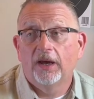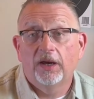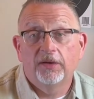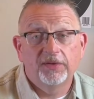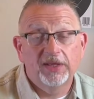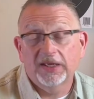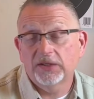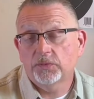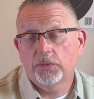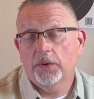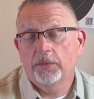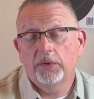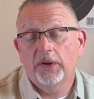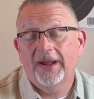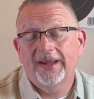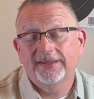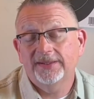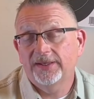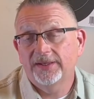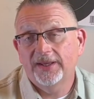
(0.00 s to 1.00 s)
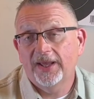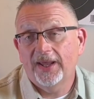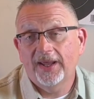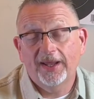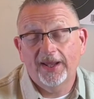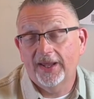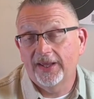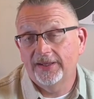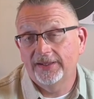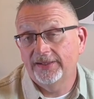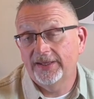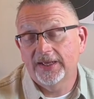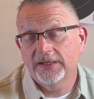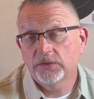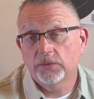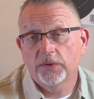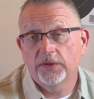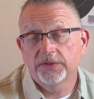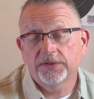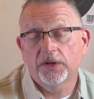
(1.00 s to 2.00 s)
That's where we're at today, and that's
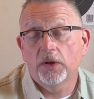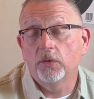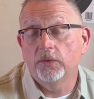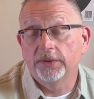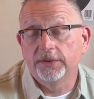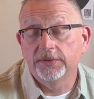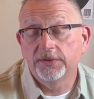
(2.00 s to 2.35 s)
where it's going.